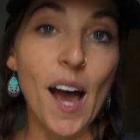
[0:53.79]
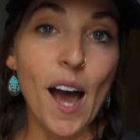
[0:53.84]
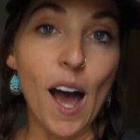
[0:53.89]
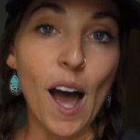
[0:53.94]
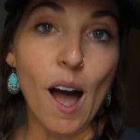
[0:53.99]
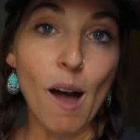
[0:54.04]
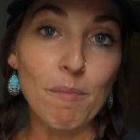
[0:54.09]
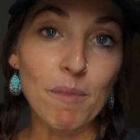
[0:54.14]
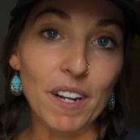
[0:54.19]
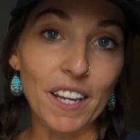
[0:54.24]

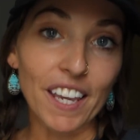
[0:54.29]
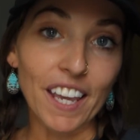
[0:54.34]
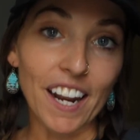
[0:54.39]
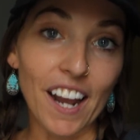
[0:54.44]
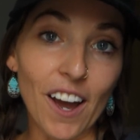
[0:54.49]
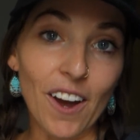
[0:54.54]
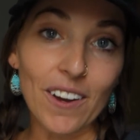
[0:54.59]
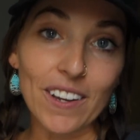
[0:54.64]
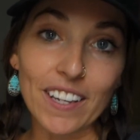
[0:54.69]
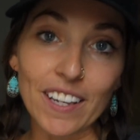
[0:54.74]
I'm gonna get
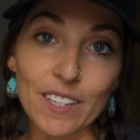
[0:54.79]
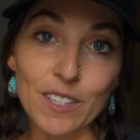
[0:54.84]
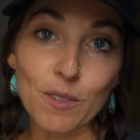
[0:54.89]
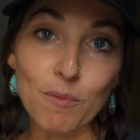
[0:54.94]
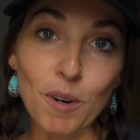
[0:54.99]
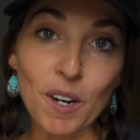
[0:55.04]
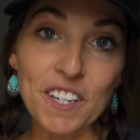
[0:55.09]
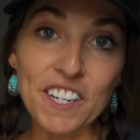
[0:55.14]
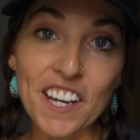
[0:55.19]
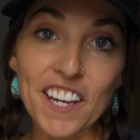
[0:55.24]
out and get some
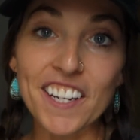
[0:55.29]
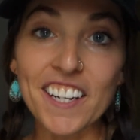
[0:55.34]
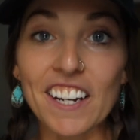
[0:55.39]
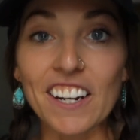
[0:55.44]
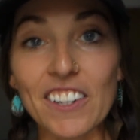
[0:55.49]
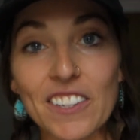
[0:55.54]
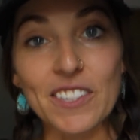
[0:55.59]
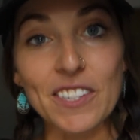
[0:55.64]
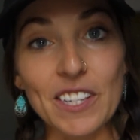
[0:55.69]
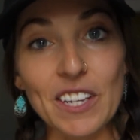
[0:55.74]
work done, and
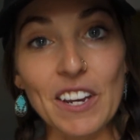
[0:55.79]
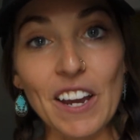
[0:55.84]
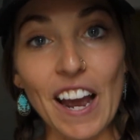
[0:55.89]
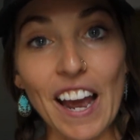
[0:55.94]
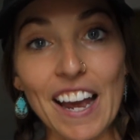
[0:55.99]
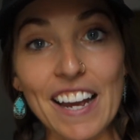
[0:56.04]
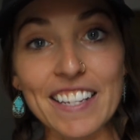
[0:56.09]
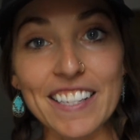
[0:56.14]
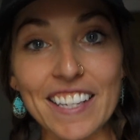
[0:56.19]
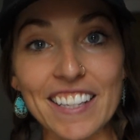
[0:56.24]
I'll see you
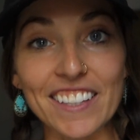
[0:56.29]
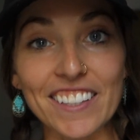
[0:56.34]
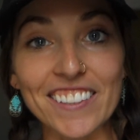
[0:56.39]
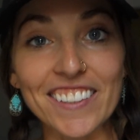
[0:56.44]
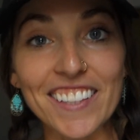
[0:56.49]
guys a little